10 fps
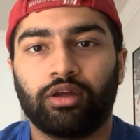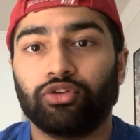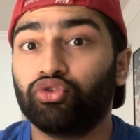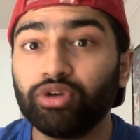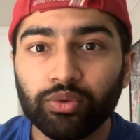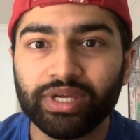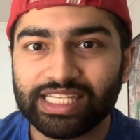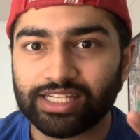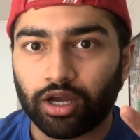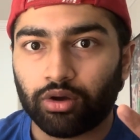3 weeks
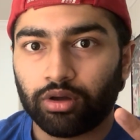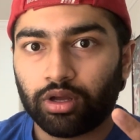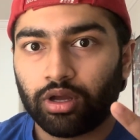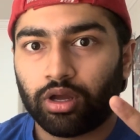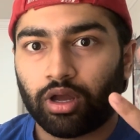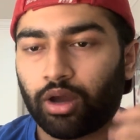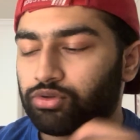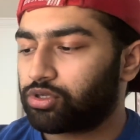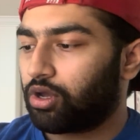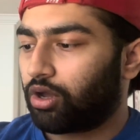ago, I
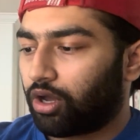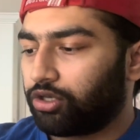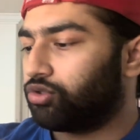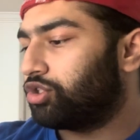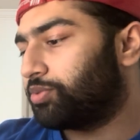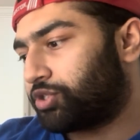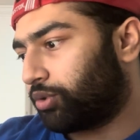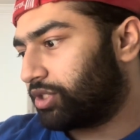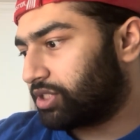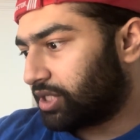was on YouTube
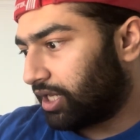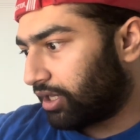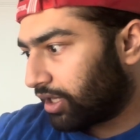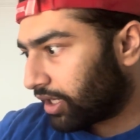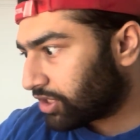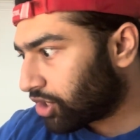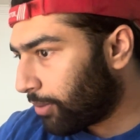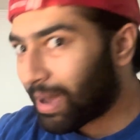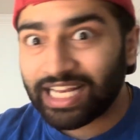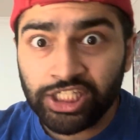Shorts and I saw a
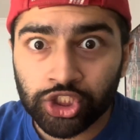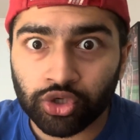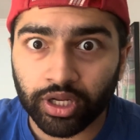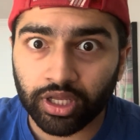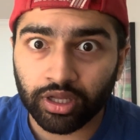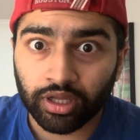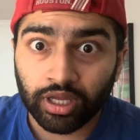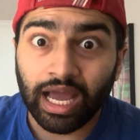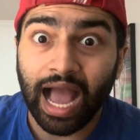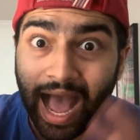magic trick.
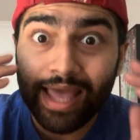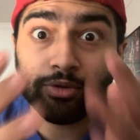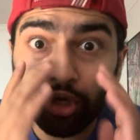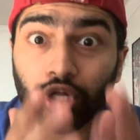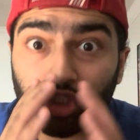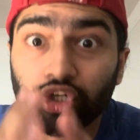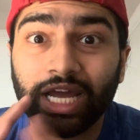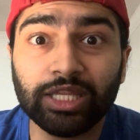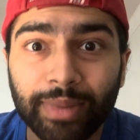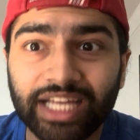I'm going to try
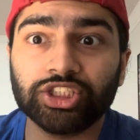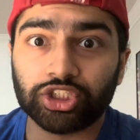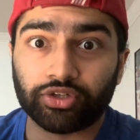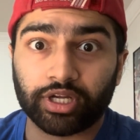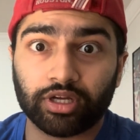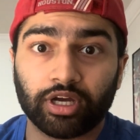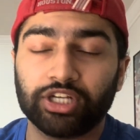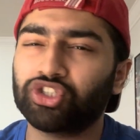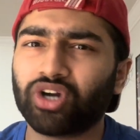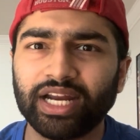the magic trick. I
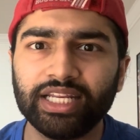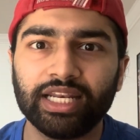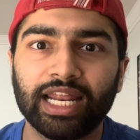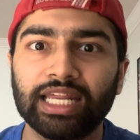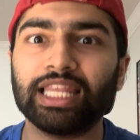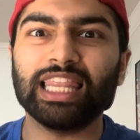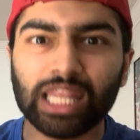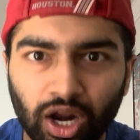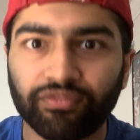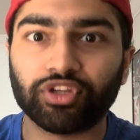tried it and I
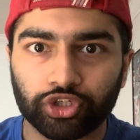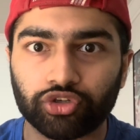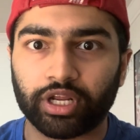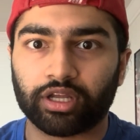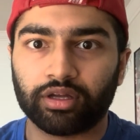loved the trick.